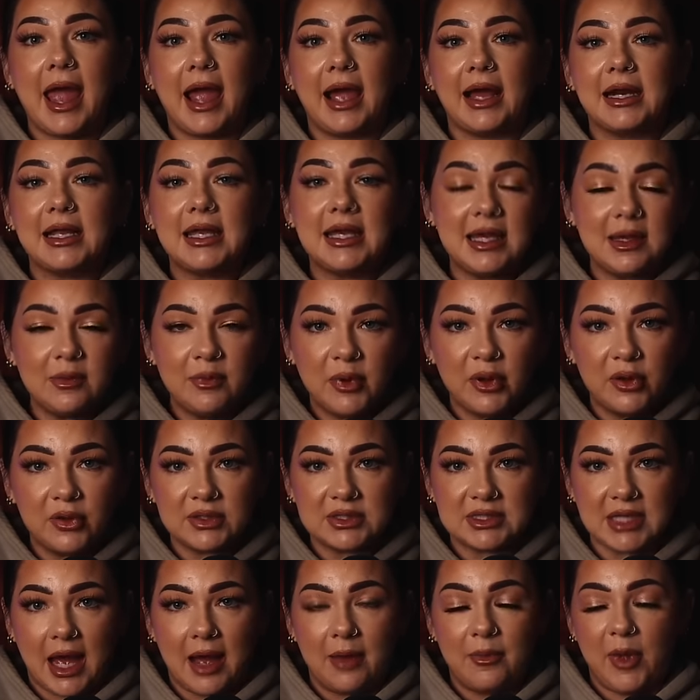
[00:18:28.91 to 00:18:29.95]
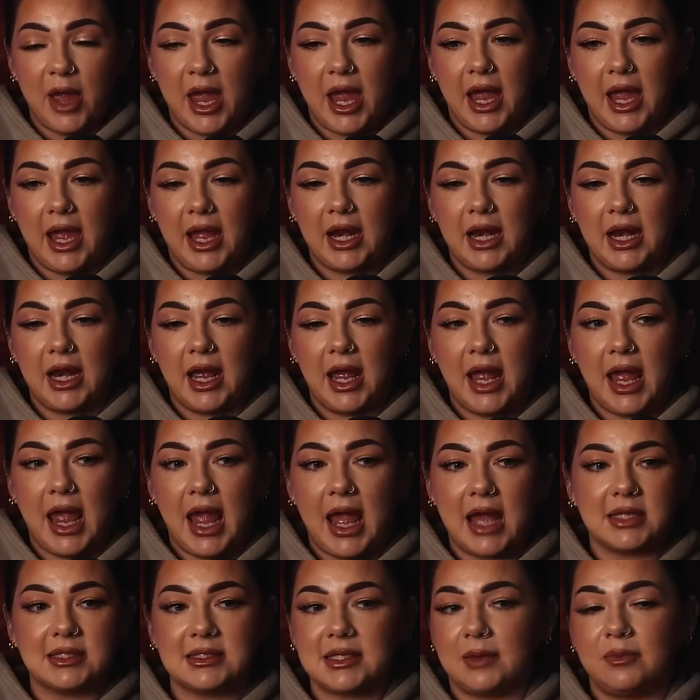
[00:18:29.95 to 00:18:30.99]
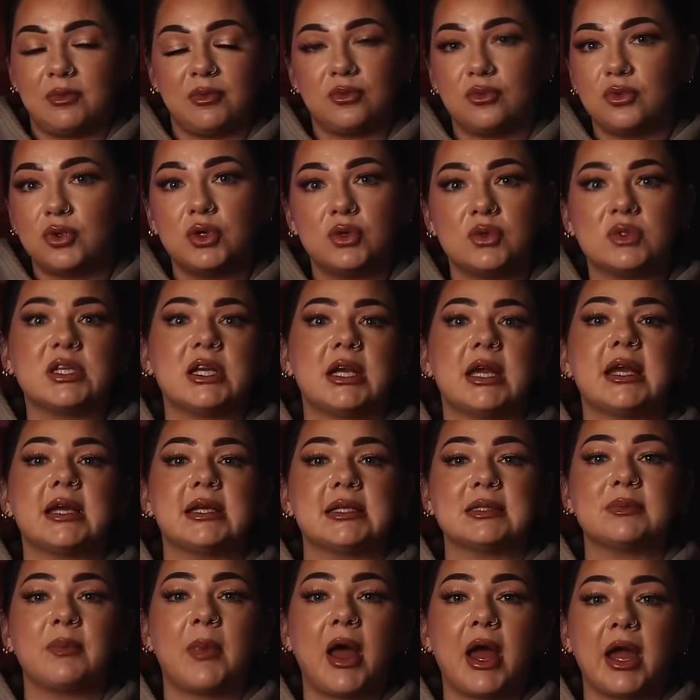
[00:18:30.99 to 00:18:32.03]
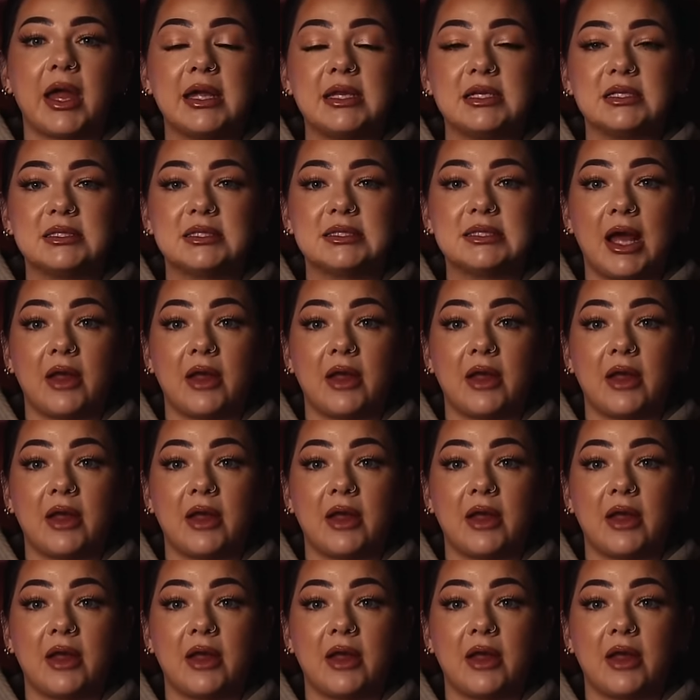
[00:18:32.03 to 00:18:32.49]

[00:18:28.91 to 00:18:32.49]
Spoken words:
And he pulls up and ends up losing his mind,